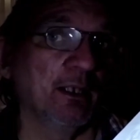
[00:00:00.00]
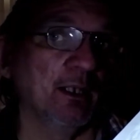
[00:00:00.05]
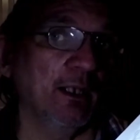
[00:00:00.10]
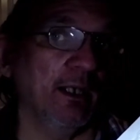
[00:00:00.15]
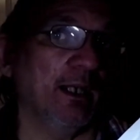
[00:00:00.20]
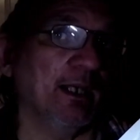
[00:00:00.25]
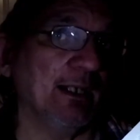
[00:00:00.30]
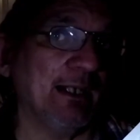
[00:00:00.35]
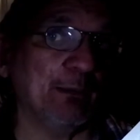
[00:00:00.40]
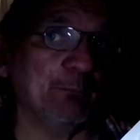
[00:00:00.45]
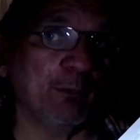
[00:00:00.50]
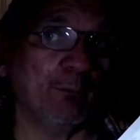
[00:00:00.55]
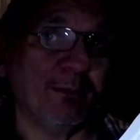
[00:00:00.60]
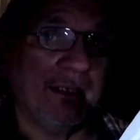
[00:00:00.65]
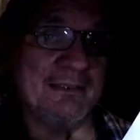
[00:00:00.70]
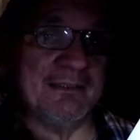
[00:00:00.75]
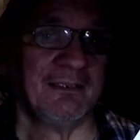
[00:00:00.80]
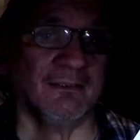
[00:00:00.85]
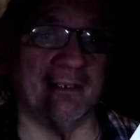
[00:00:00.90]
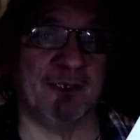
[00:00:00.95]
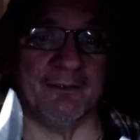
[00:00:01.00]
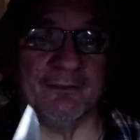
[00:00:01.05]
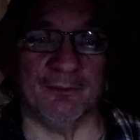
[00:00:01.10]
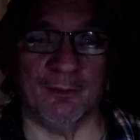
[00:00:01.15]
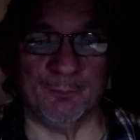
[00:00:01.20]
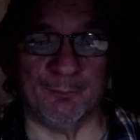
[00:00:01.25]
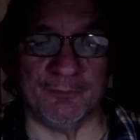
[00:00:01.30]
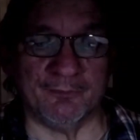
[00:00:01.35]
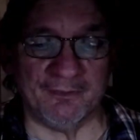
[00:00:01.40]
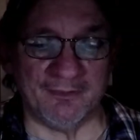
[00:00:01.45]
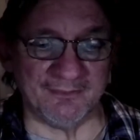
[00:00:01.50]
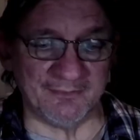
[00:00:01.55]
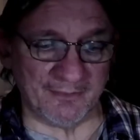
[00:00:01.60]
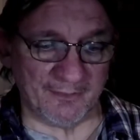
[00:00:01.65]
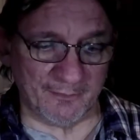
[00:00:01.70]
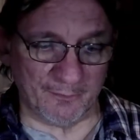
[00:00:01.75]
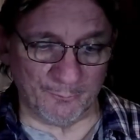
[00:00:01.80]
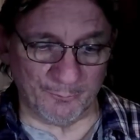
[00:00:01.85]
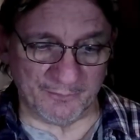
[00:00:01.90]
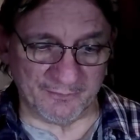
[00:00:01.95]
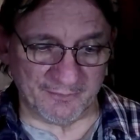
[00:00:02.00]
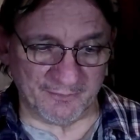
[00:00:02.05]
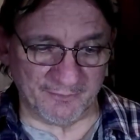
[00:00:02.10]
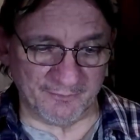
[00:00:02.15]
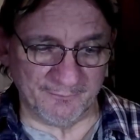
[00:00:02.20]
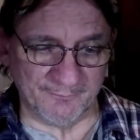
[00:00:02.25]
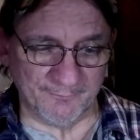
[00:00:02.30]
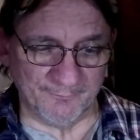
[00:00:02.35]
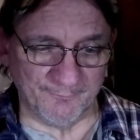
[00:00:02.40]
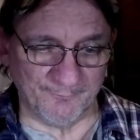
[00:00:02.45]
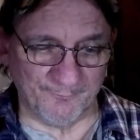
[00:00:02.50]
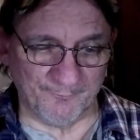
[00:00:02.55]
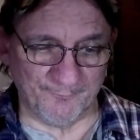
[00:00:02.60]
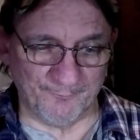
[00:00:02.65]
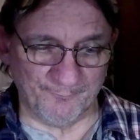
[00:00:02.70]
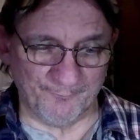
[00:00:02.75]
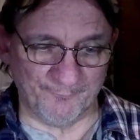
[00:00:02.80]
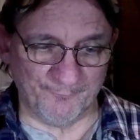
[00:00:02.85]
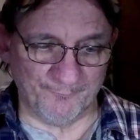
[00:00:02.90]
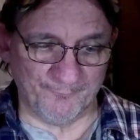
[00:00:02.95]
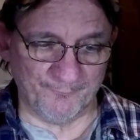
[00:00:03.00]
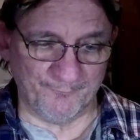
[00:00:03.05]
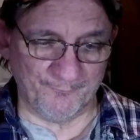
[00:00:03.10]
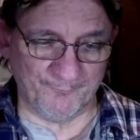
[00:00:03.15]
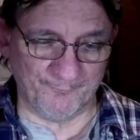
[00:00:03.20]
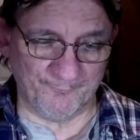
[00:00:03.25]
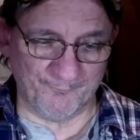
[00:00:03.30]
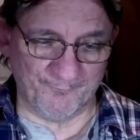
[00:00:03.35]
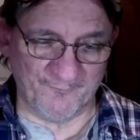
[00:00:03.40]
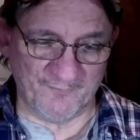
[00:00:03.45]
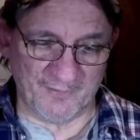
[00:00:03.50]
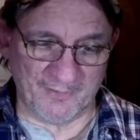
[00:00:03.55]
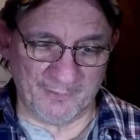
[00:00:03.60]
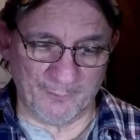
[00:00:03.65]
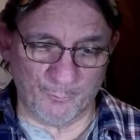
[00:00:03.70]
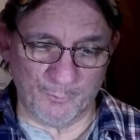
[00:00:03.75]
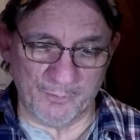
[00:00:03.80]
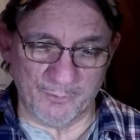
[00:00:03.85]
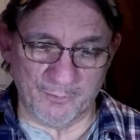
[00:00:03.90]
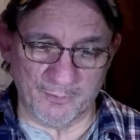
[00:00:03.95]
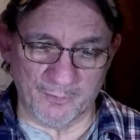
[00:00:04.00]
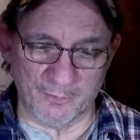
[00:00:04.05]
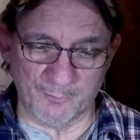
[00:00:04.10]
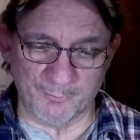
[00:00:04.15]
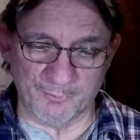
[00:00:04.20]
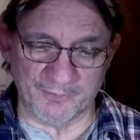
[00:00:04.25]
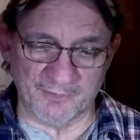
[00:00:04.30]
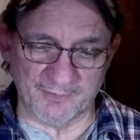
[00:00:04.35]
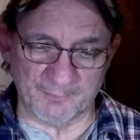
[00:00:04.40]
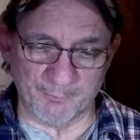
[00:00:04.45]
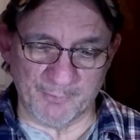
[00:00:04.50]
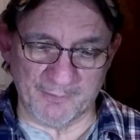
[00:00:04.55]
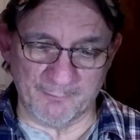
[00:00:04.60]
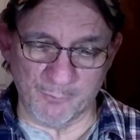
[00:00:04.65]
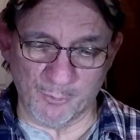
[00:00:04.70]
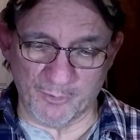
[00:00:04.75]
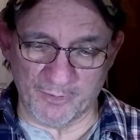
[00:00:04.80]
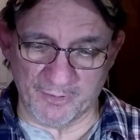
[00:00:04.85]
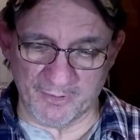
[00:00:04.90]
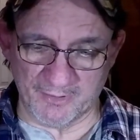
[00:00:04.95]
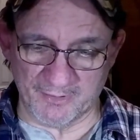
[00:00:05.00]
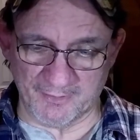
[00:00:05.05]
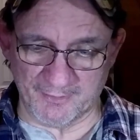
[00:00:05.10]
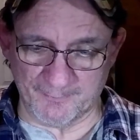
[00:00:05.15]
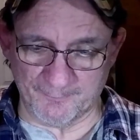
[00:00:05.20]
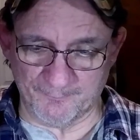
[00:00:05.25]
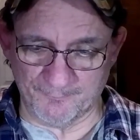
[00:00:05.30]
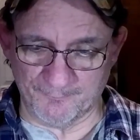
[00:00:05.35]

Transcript: I got my magic letter opener, as I always do. And we're going to open this bad boy up